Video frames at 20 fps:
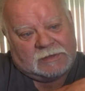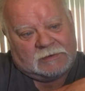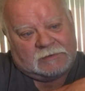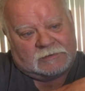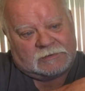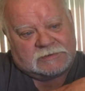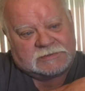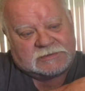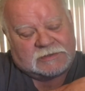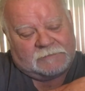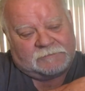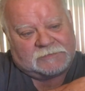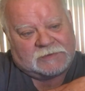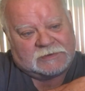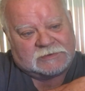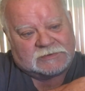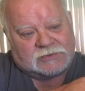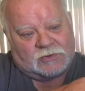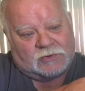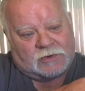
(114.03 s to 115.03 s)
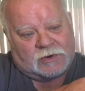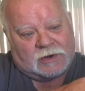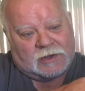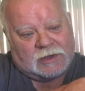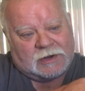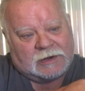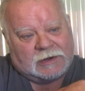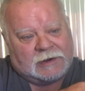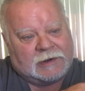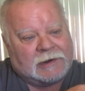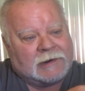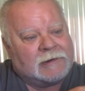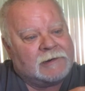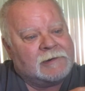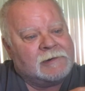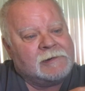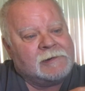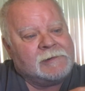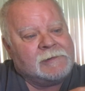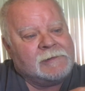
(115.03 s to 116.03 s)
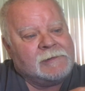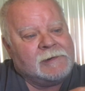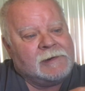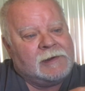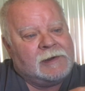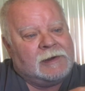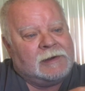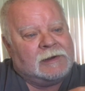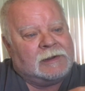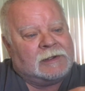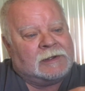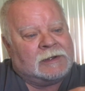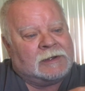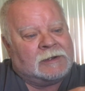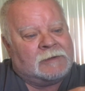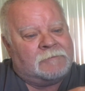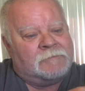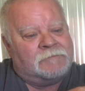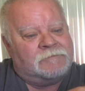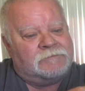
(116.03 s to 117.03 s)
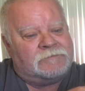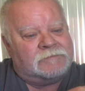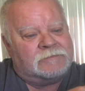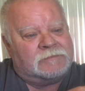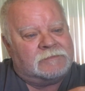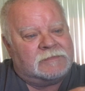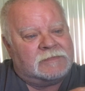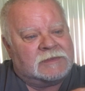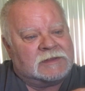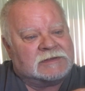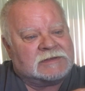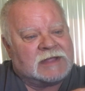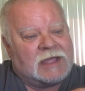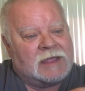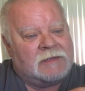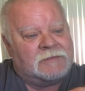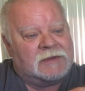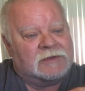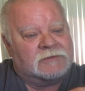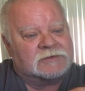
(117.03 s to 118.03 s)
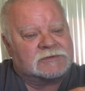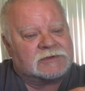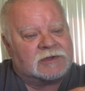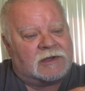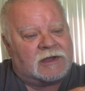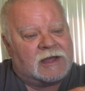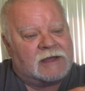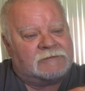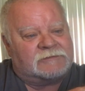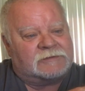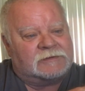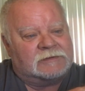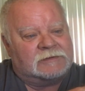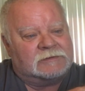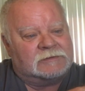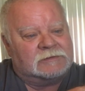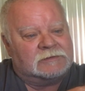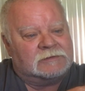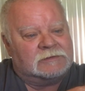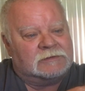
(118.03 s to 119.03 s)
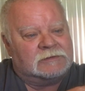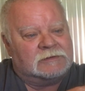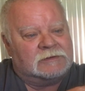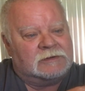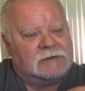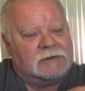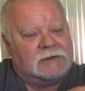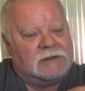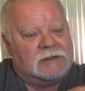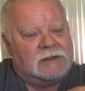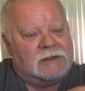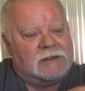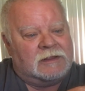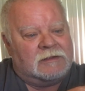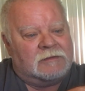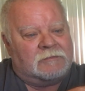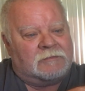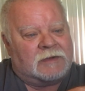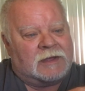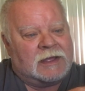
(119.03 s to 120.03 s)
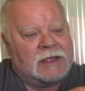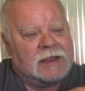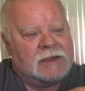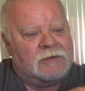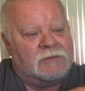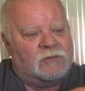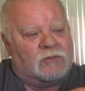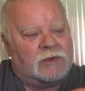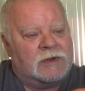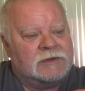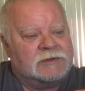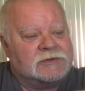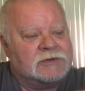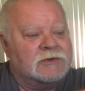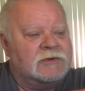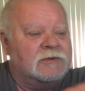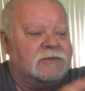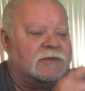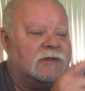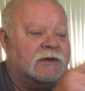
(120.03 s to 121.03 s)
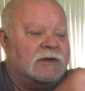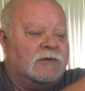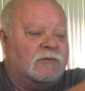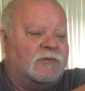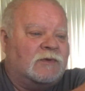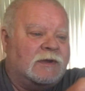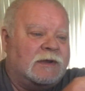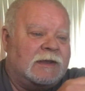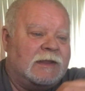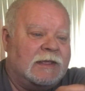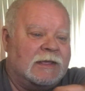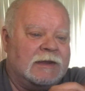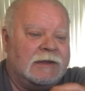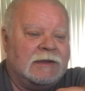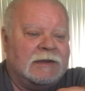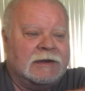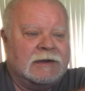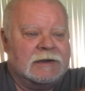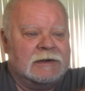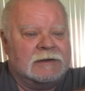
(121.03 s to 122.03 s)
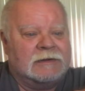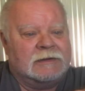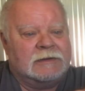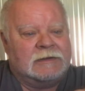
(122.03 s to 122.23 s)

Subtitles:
or something's going on in there. The timing was off by one tooth on the one head here.